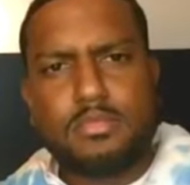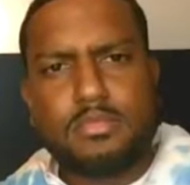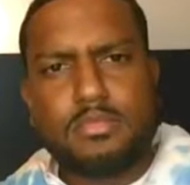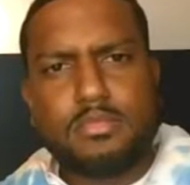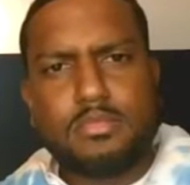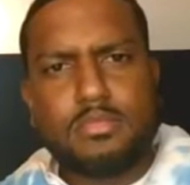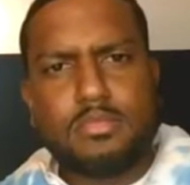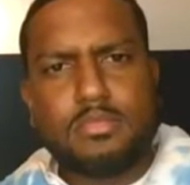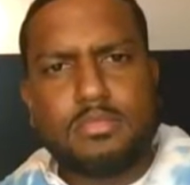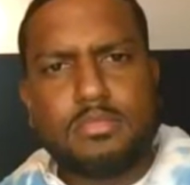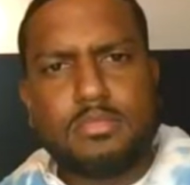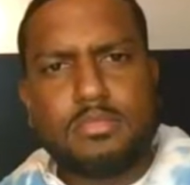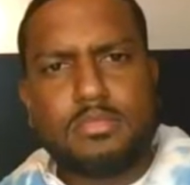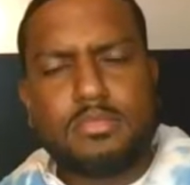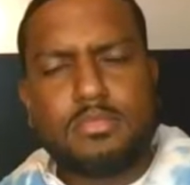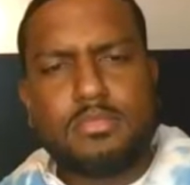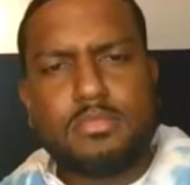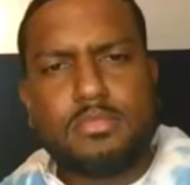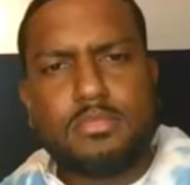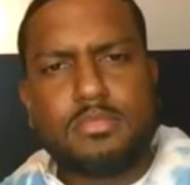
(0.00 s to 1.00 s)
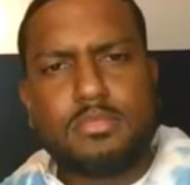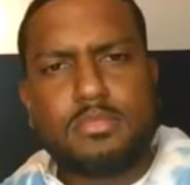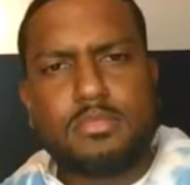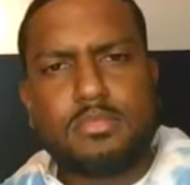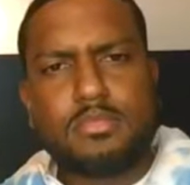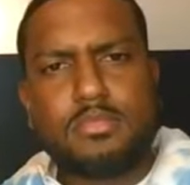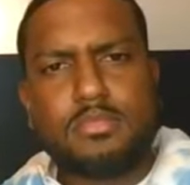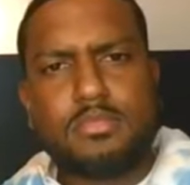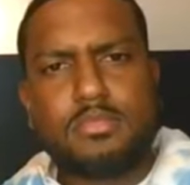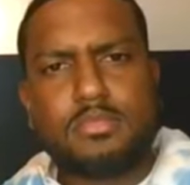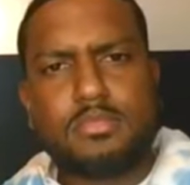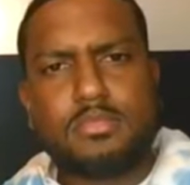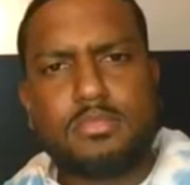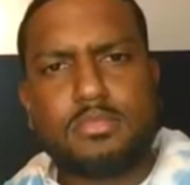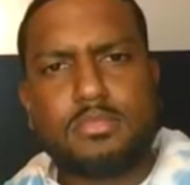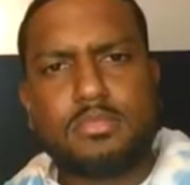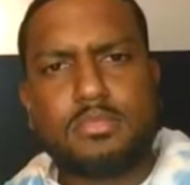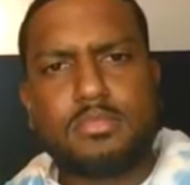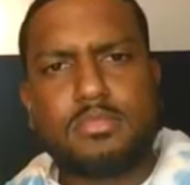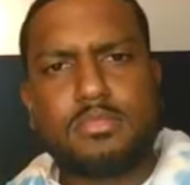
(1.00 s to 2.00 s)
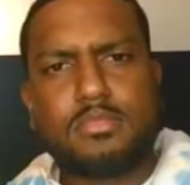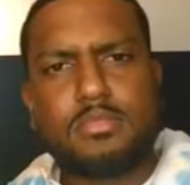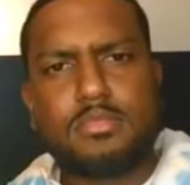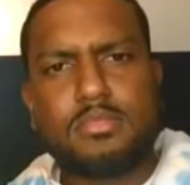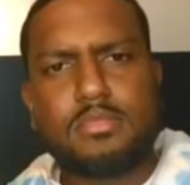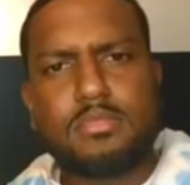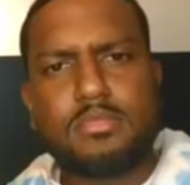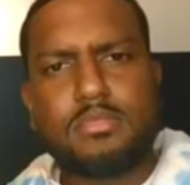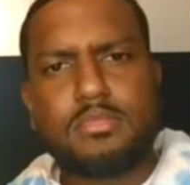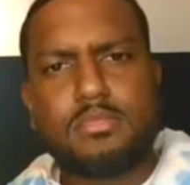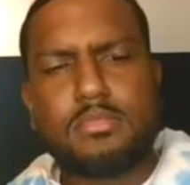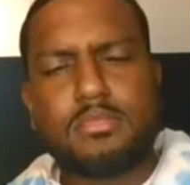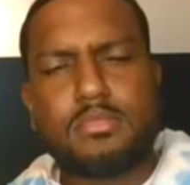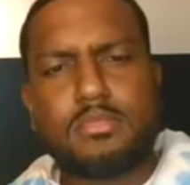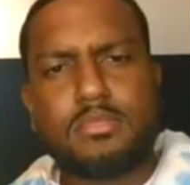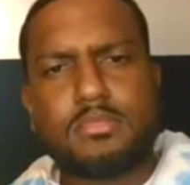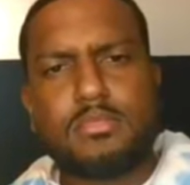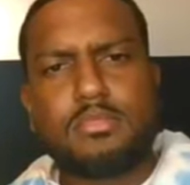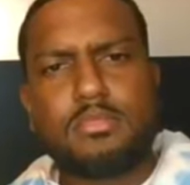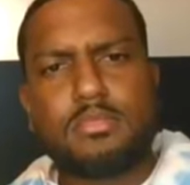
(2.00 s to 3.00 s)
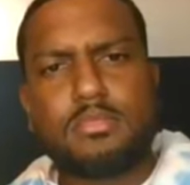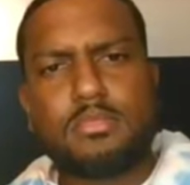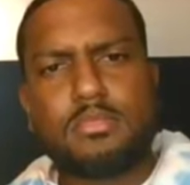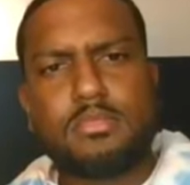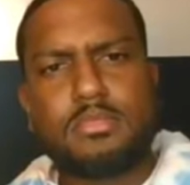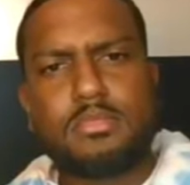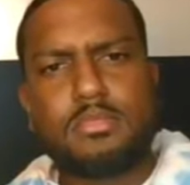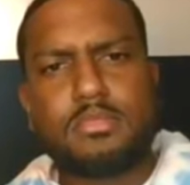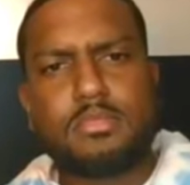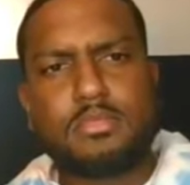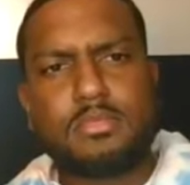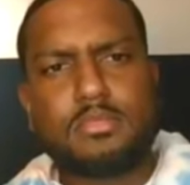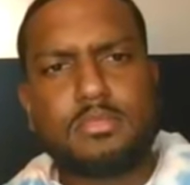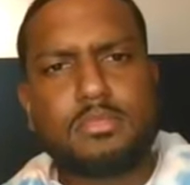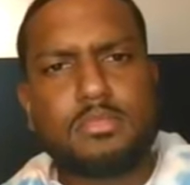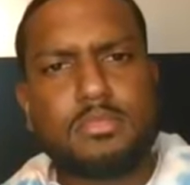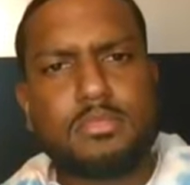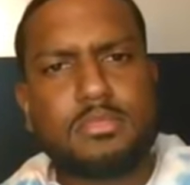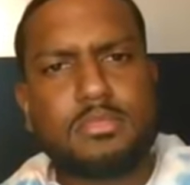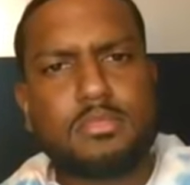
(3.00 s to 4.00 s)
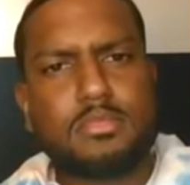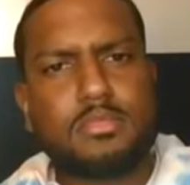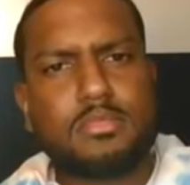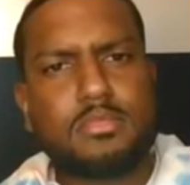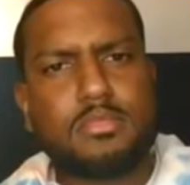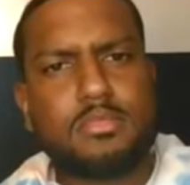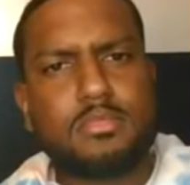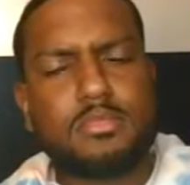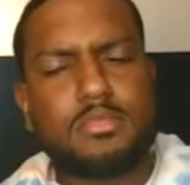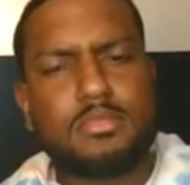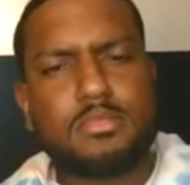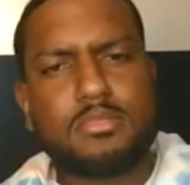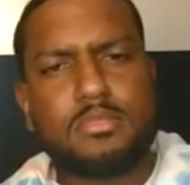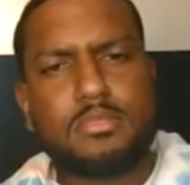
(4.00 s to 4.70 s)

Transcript: No words are spoken by the person on screen.